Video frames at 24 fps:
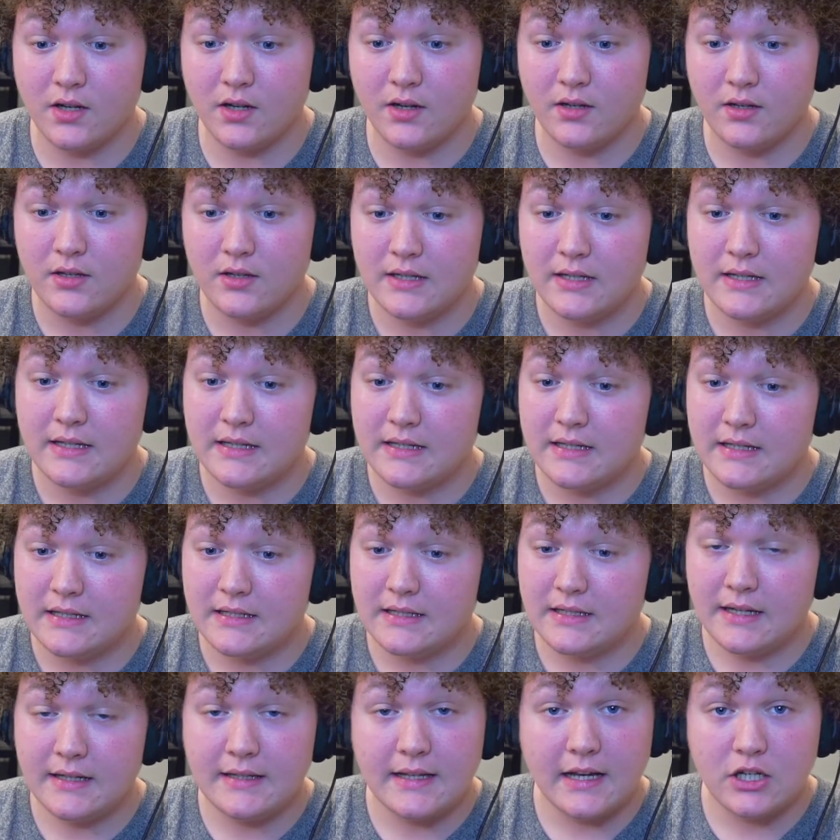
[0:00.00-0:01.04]
It
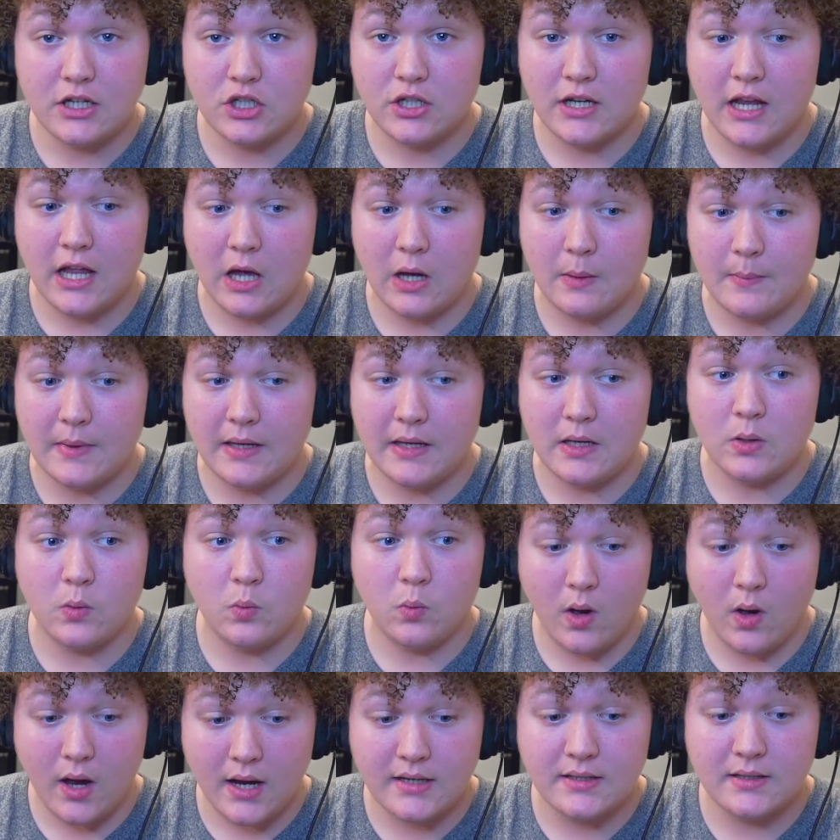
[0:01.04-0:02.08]
does actually help me
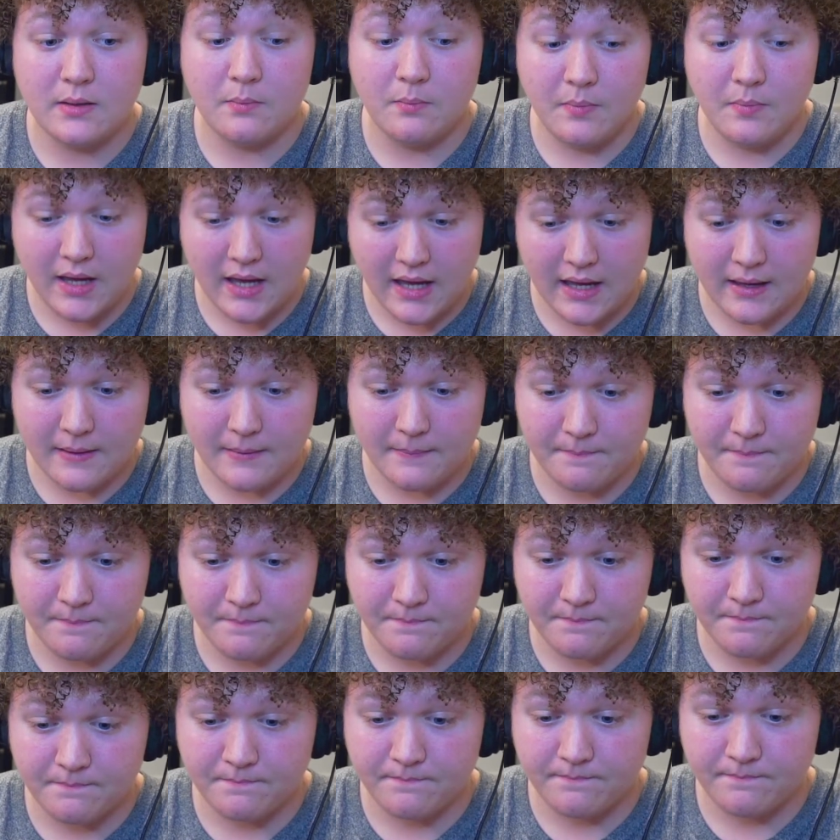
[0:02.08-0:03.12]
quite a bit.
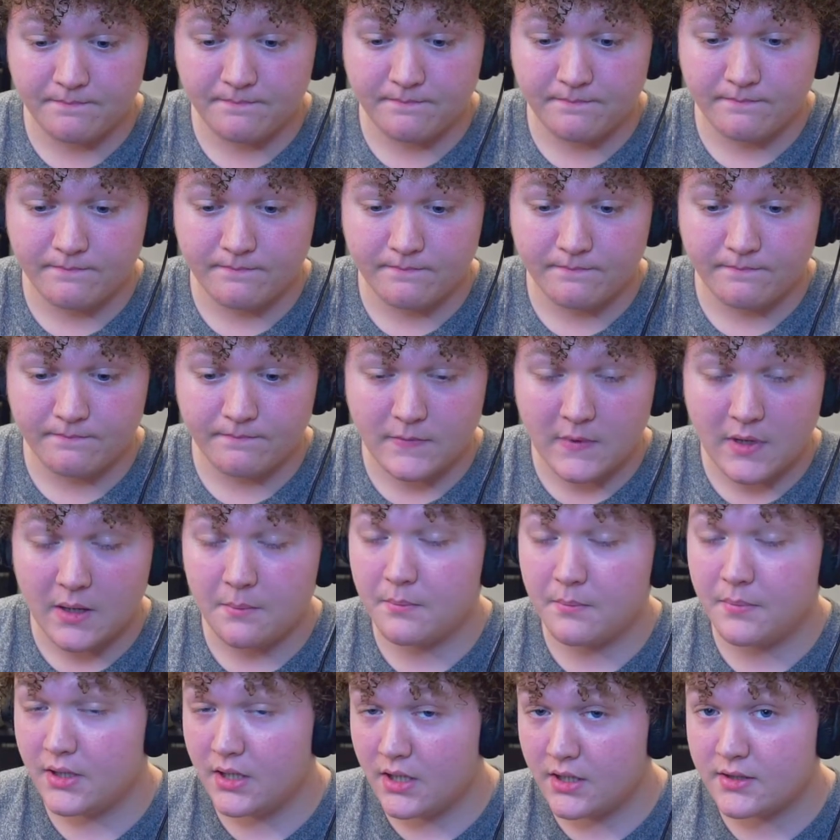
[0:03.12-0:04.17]

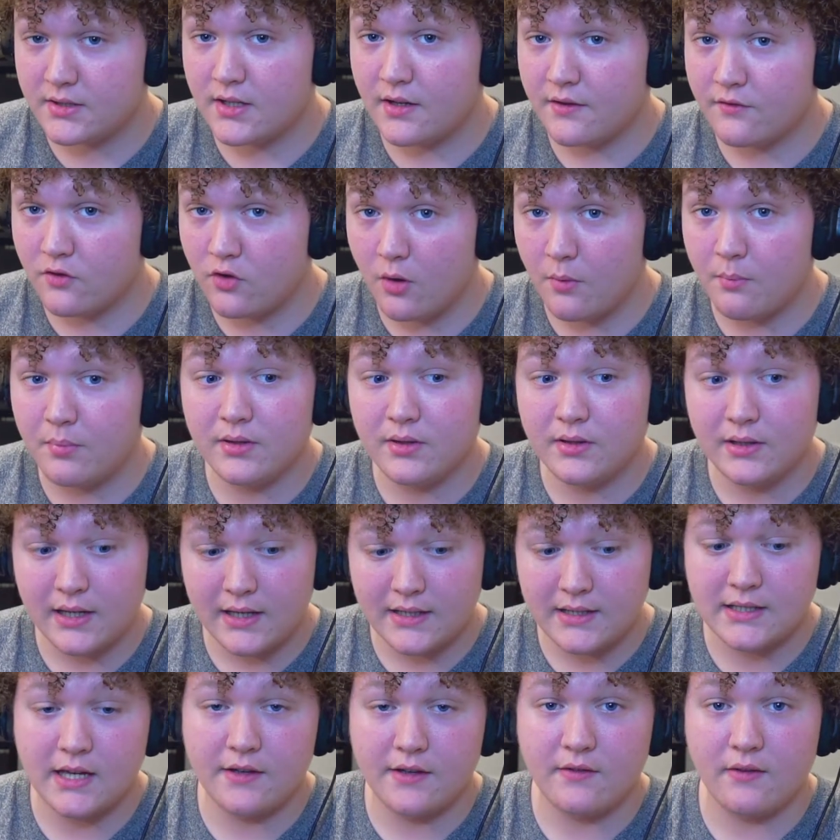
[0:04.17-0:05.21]
Plus, I've got
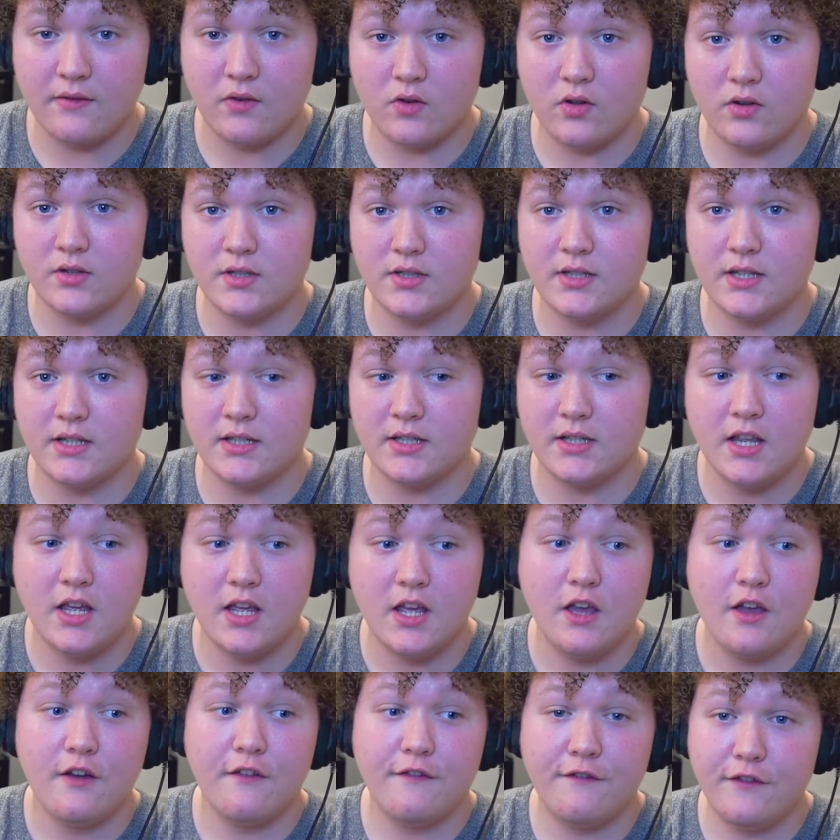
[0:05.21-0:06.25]
plenty of other content
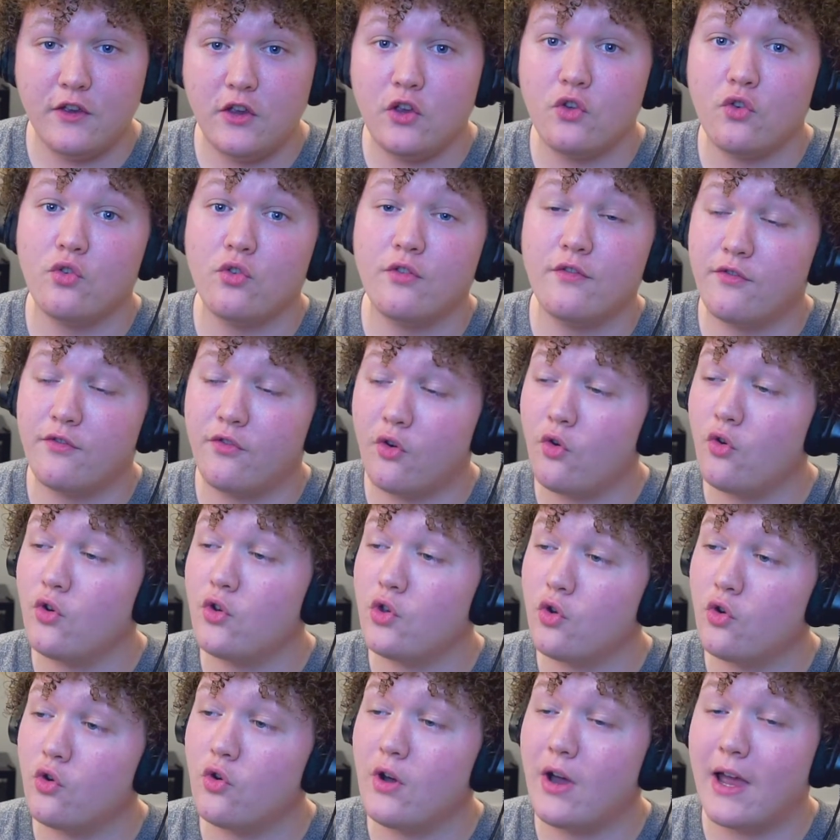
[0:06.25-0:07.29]
for
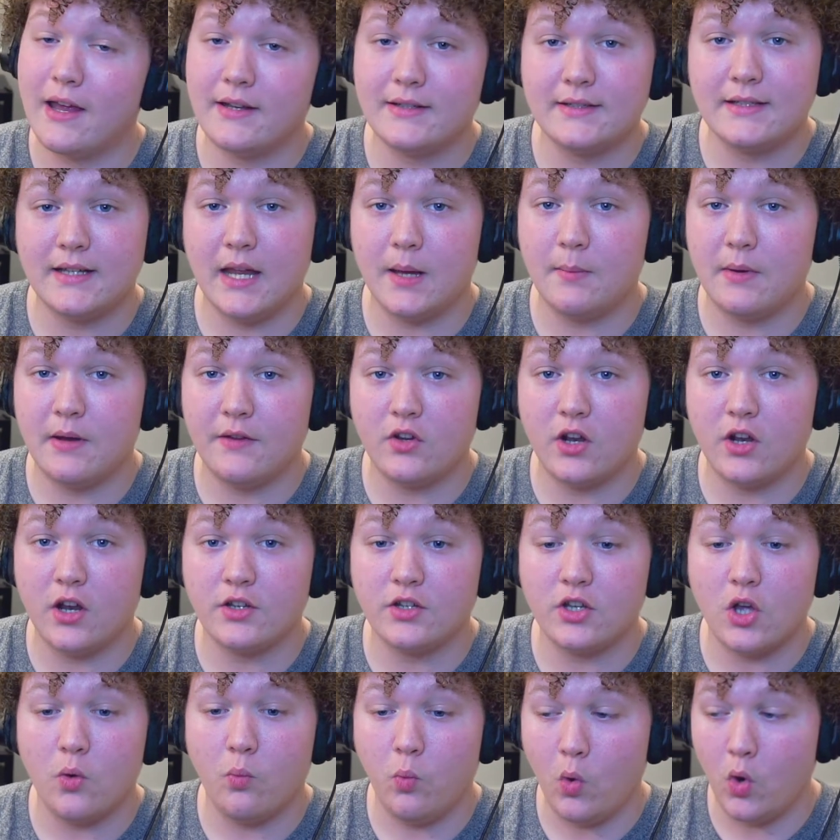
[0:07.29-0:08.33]
your entertainment if you'd like to
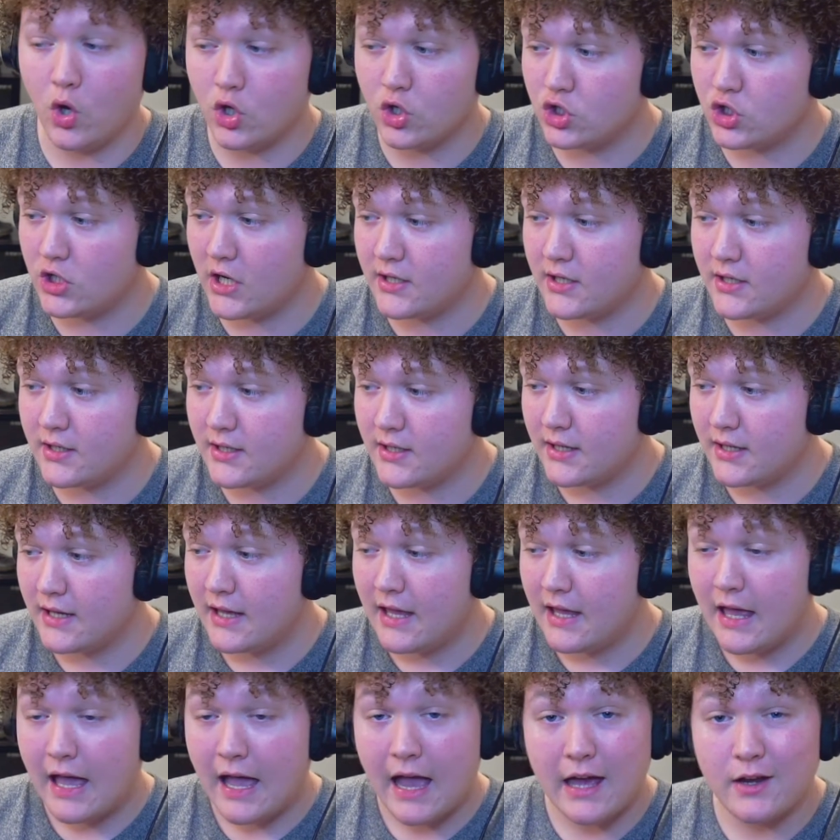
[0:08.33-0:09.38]
go watch it.
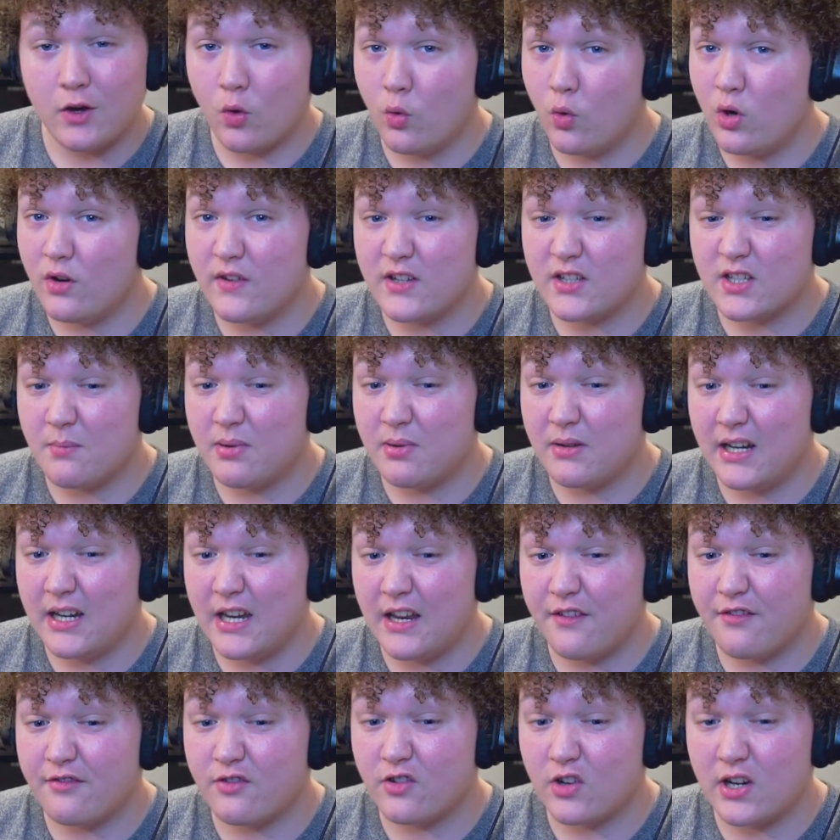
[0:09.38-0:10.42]
And all of it's completely
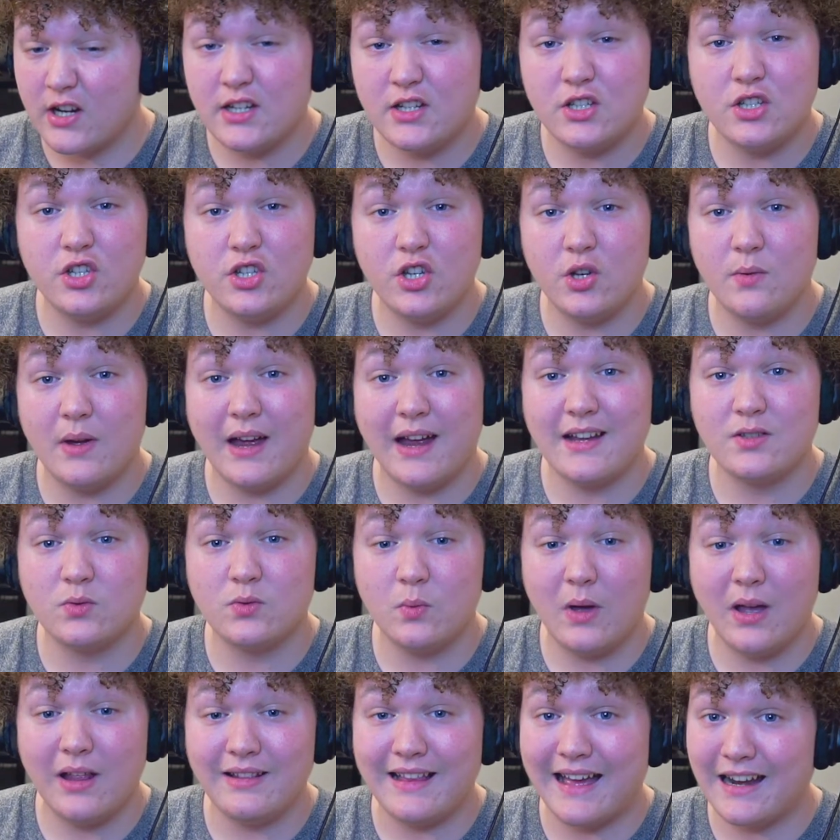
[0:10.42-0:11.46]
free to do as
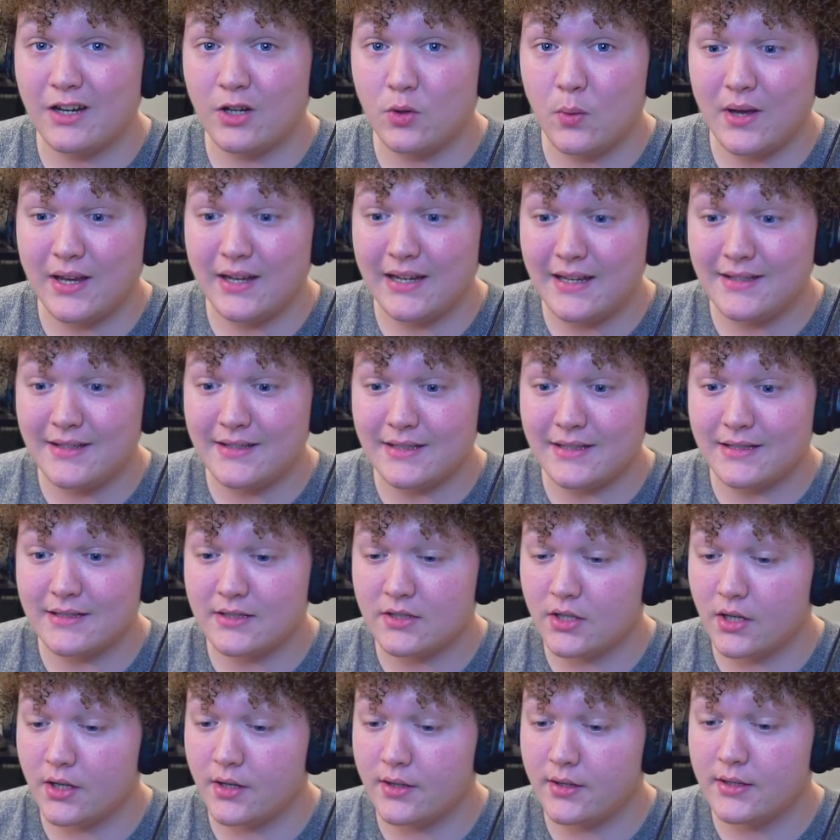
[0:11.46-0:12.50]
well, and quick and easy.
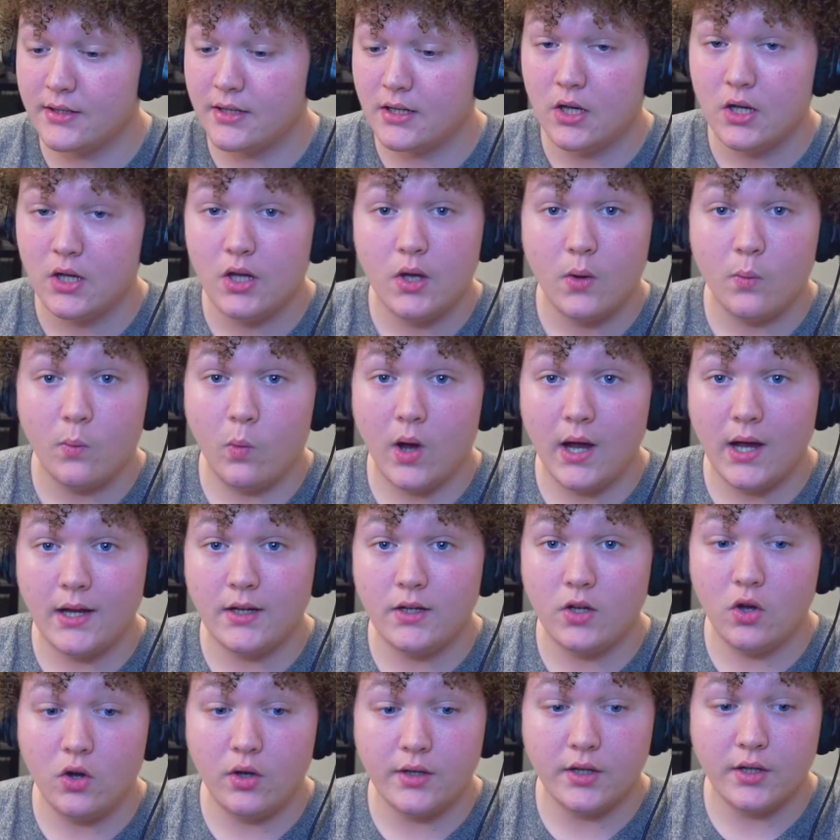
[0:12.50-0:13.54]
So, why
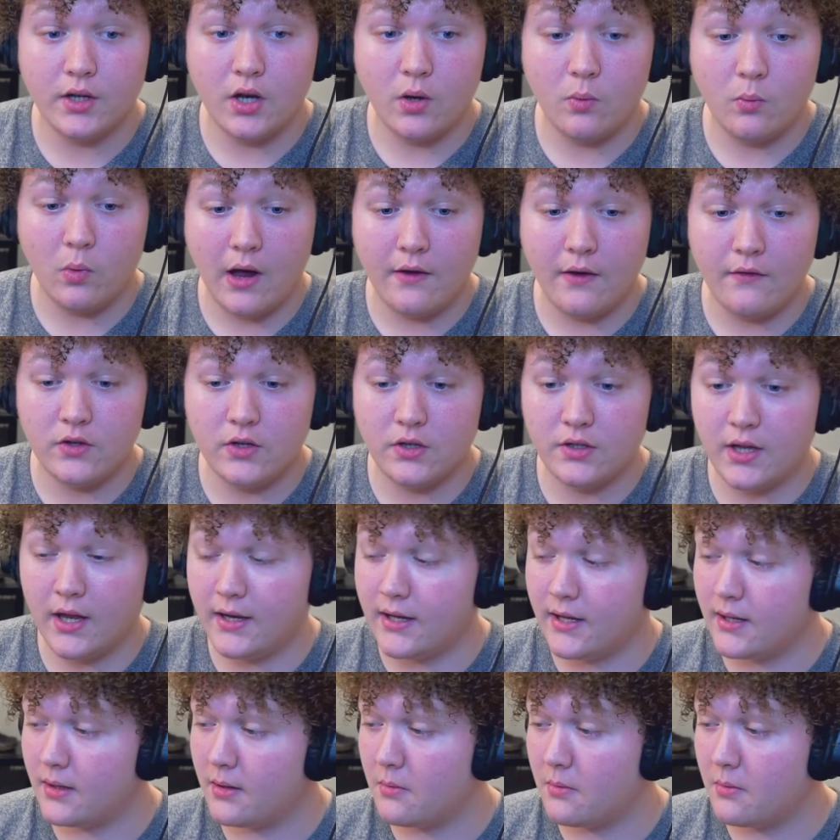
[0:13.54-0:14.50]
not, you know? Why haven't you done it?